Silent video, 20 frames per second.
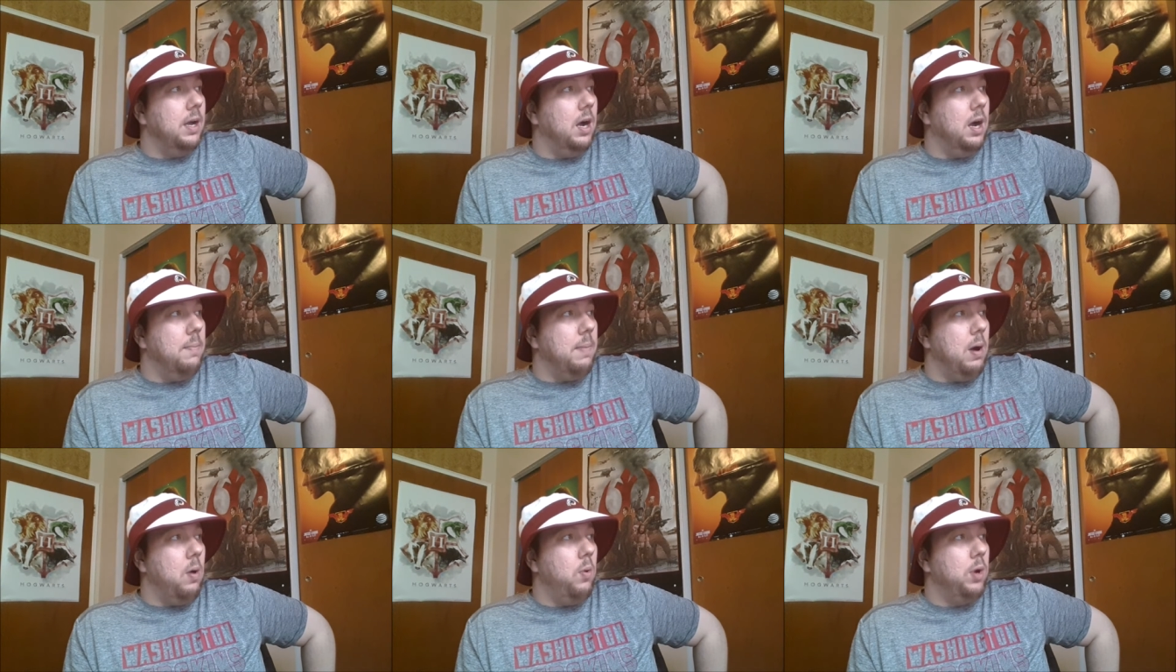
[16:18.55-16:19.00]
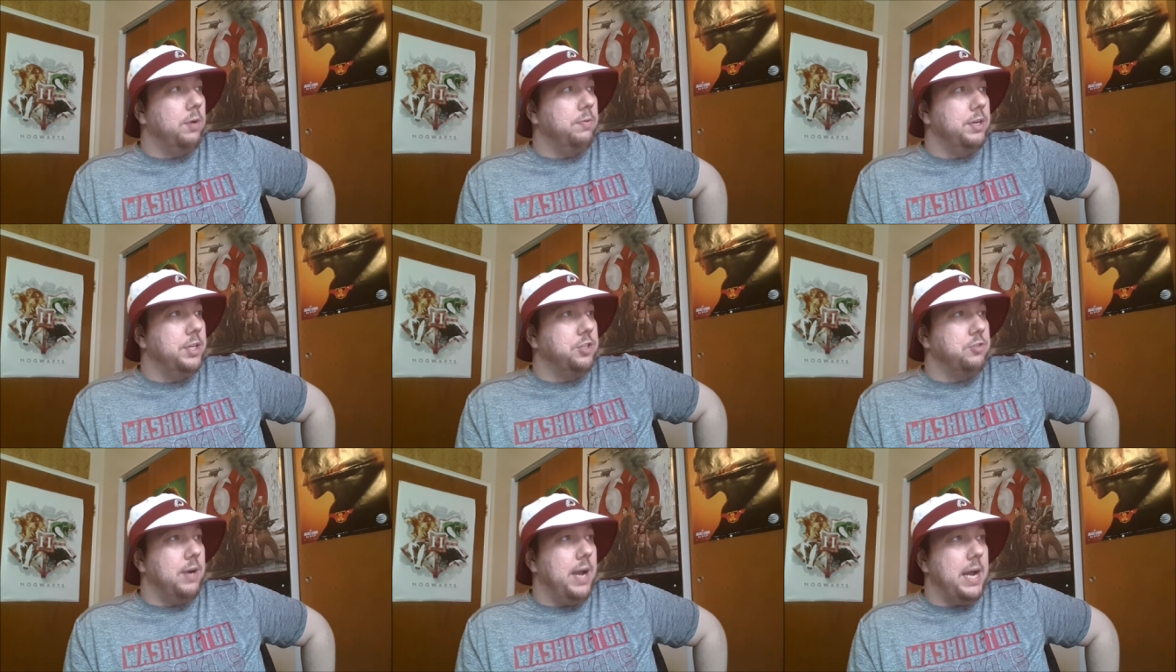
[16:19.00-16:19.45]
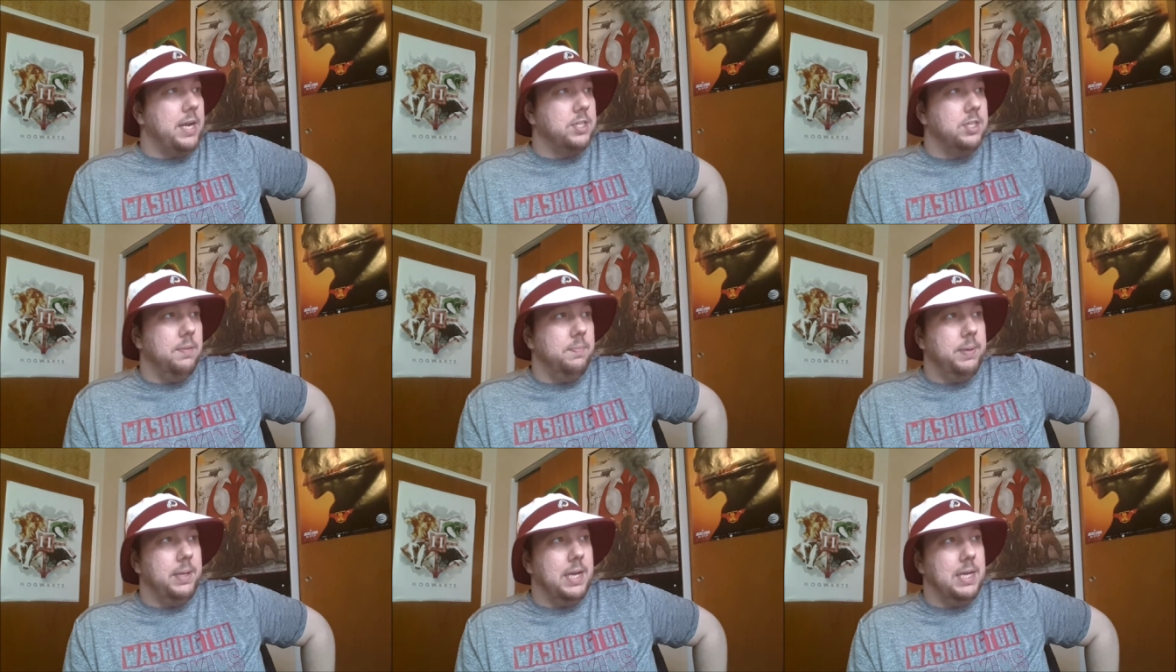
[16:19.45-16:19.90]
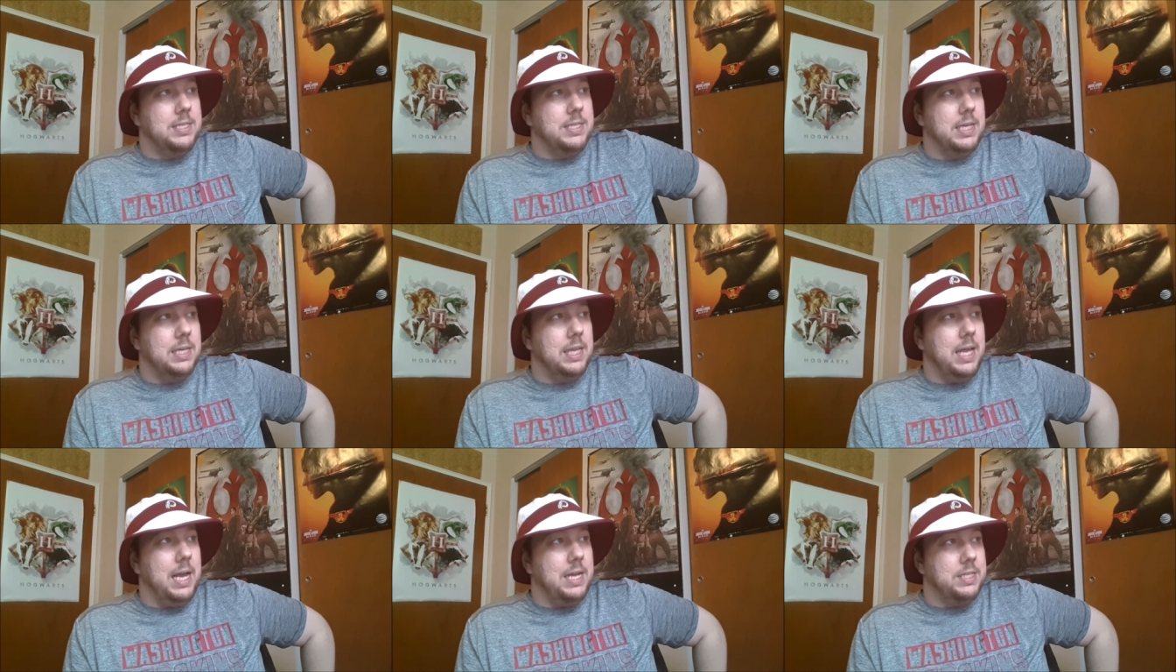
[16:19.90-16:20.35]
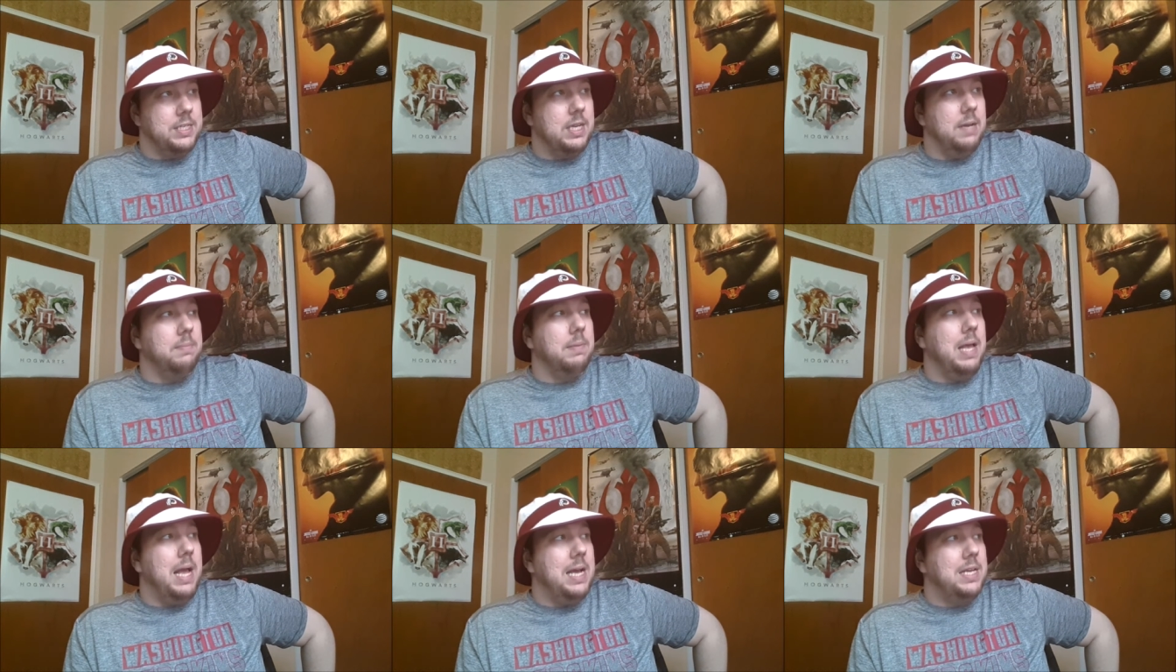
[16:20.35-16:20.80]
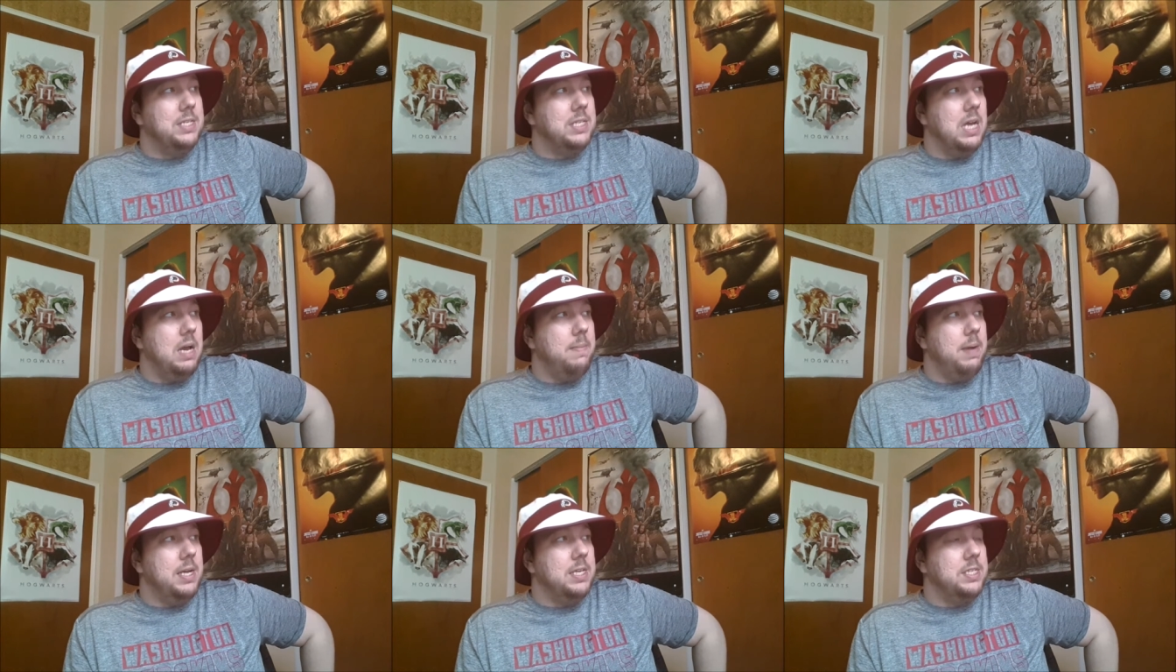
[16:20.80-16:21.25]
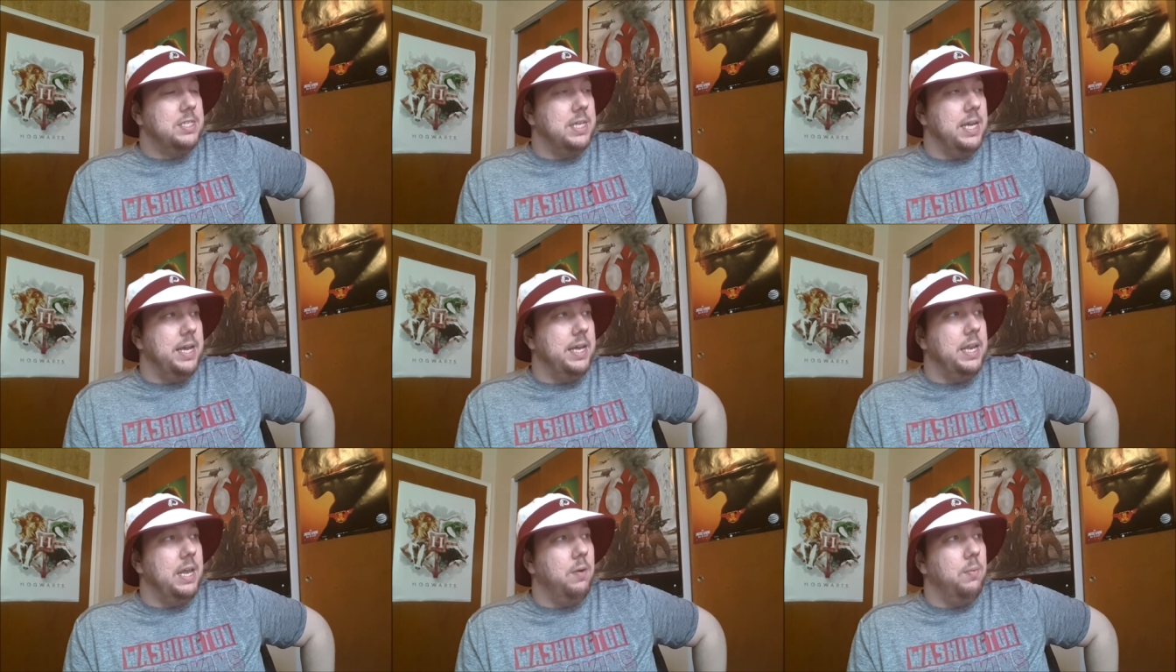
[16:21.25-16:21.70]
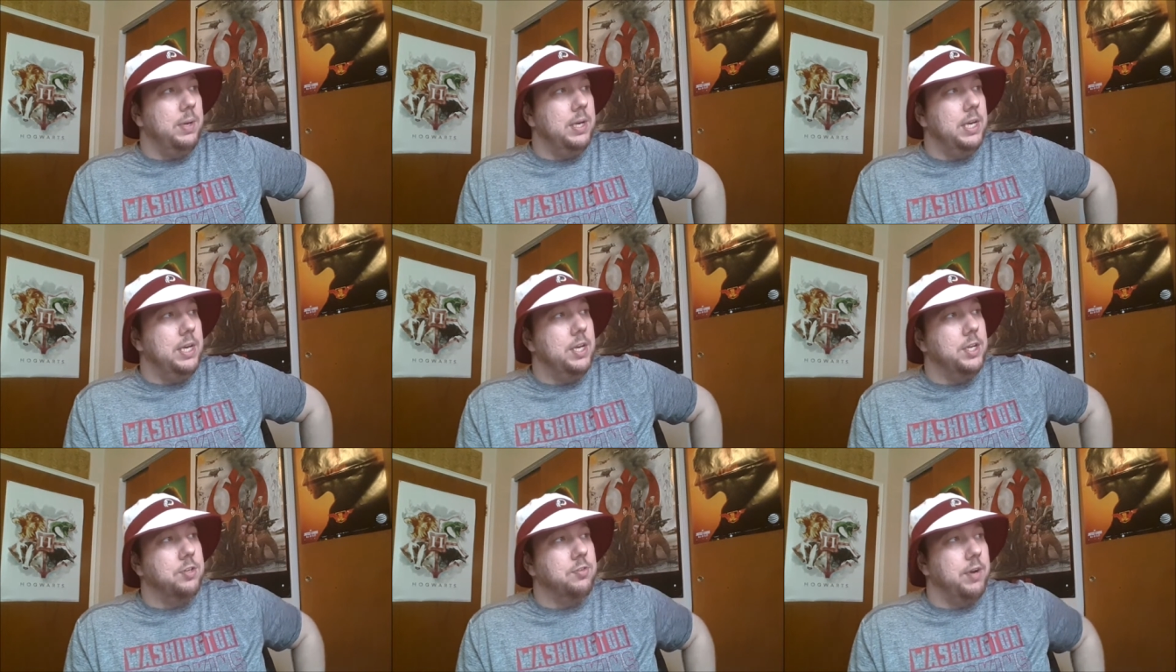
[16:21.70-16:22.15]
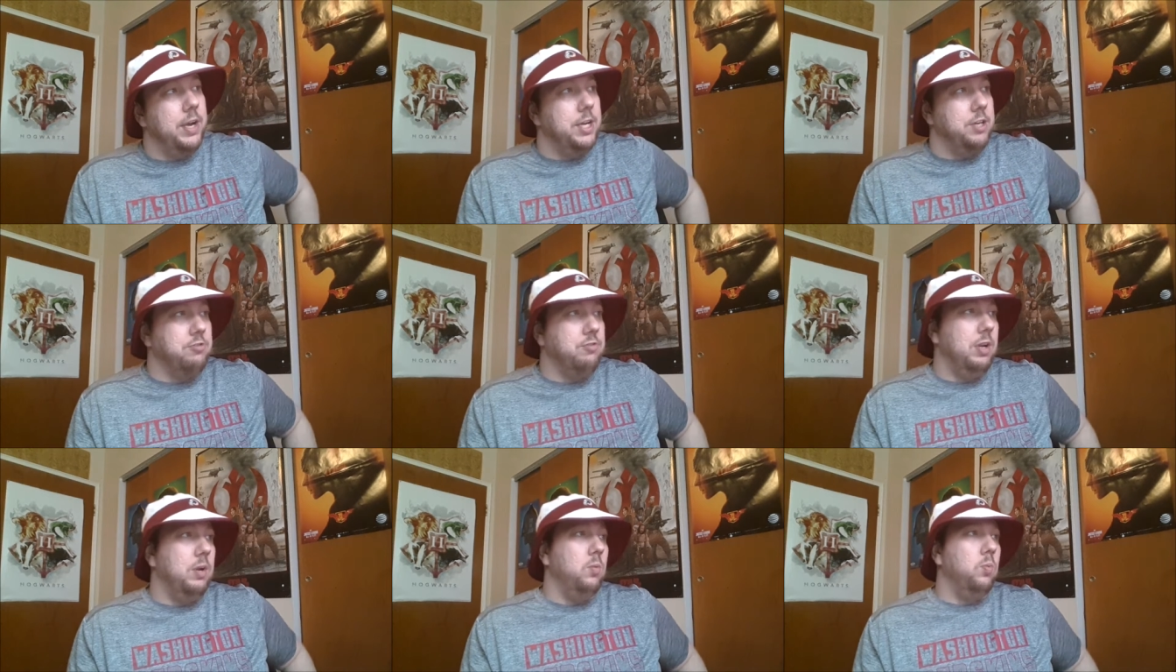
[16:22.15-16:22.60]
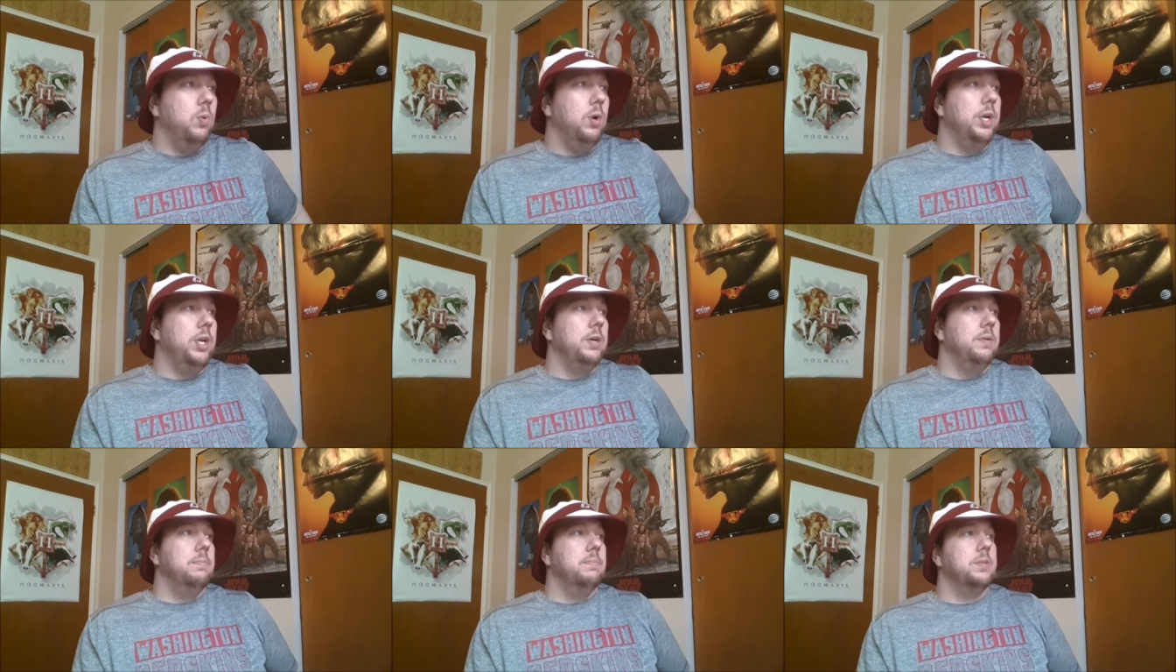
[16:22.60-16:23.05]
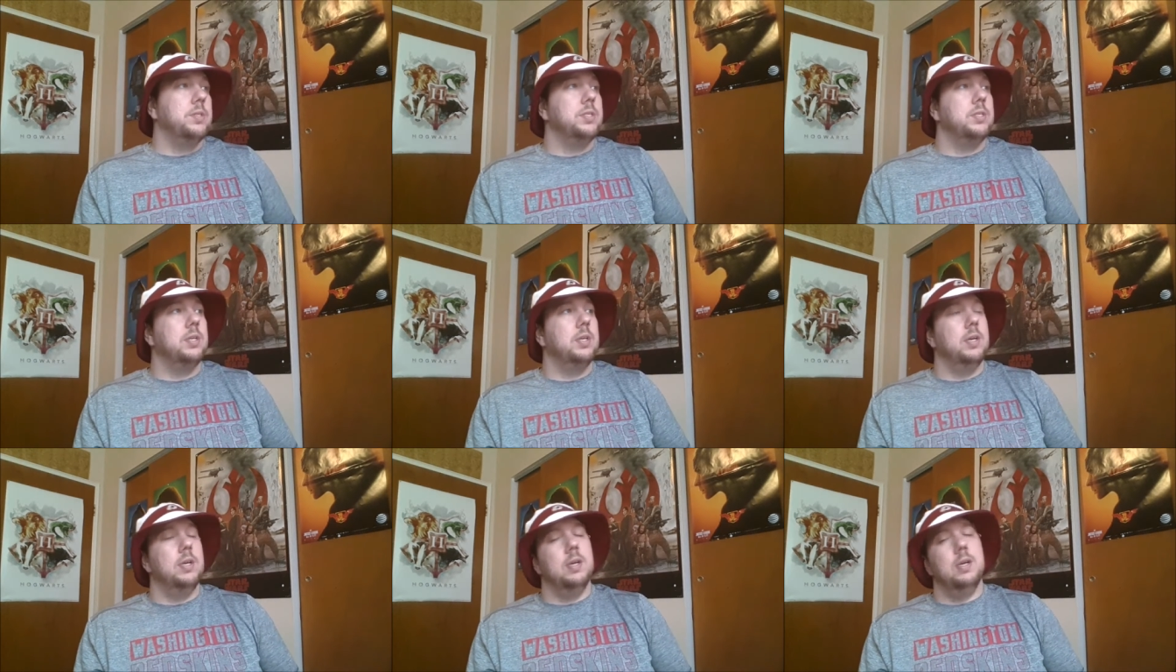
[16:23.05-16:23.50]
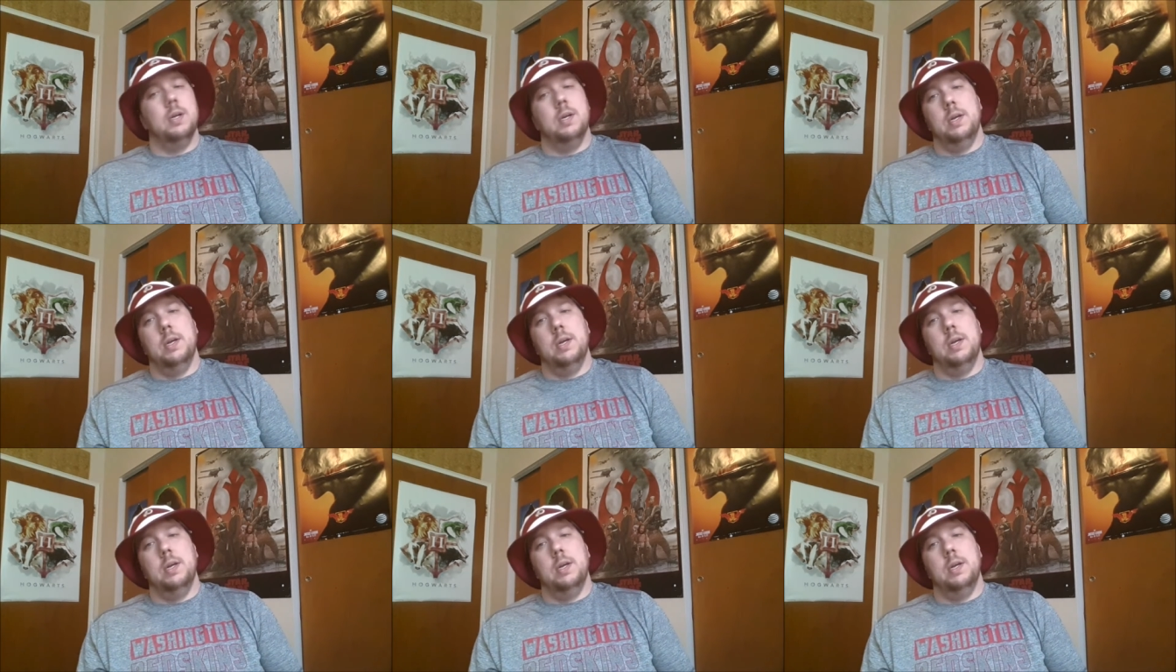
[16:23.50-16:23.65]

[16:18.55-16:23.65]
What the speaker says: I want to retract something I said last time. Last time I said that we need to trade Trent Williams,